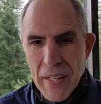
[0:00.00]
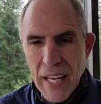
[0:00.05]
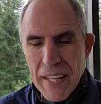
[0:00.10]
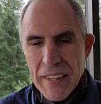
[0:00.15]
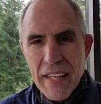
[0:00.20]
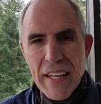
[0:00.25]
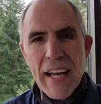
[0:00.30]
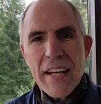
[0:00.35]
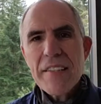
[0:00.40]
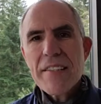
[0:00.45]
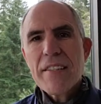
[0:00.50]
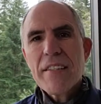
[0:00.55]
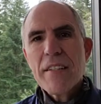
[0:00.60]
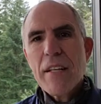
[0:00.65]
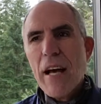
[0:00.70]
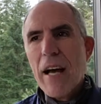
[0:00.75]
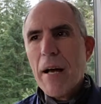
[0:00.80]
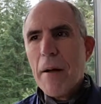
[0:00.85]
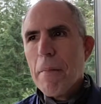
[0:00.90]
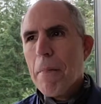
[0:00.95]
And the
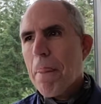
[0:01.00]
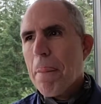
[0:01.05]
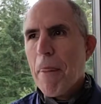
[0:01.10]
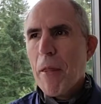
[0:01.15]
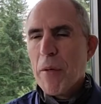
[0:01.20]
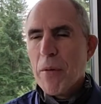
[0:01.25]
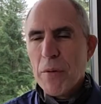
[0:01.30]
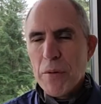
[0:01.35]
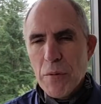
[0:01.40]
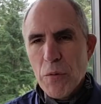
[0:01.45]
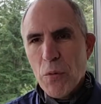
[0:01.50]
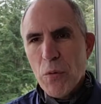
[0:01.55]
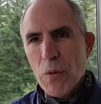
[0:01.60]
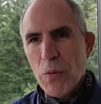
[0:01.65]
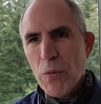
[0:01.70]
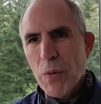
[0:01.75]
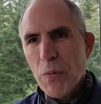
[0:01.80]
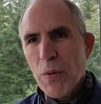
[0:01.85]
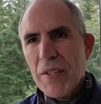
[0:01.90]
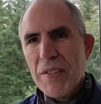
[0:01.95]
next,
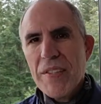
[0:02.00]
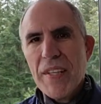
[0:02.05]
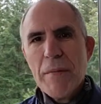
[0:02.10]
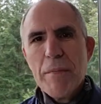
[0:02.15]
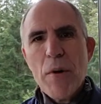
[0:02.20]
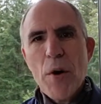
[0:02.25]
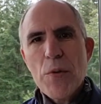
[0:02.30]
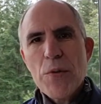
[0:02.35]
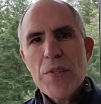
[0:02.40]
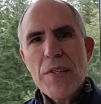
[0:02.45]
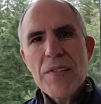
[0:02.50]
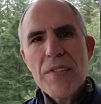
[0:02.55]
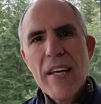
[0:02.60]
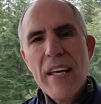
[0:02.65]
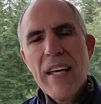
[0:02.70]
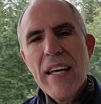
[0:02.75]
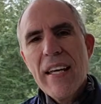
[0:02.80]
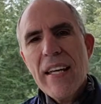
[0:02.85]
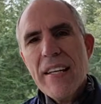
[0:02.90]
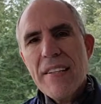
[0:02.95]
we see Moses,
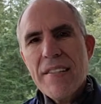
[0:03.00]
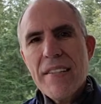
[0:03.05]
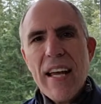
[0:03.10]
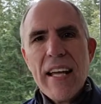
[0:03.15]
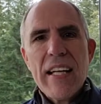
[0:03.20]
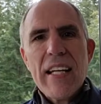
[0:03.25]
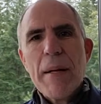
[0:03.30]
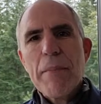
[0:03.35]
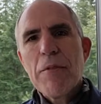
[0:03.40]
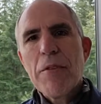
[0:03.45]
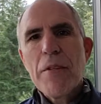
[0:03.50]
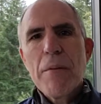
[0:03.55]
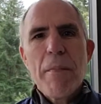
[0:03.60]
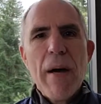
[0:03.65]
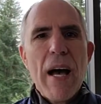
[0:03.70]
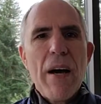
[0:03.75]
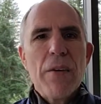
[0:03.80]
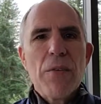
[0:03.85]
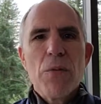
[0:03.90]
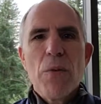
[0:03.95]
he's taken up to the
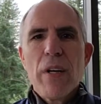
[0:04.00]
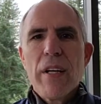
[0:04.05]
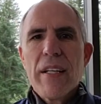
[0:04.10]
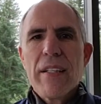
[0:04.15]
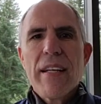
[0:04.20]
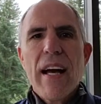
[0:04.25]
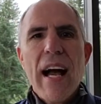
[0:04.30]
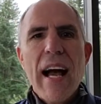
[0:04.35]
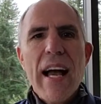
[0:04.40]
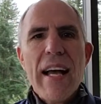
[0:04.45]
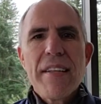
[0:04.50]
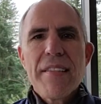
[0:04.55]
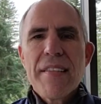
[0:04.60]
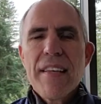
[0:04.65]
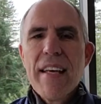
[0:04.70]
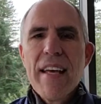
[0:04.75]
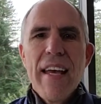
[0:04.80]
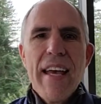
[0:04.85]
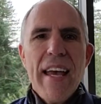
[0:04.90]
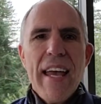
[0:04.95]
mountain where he dies.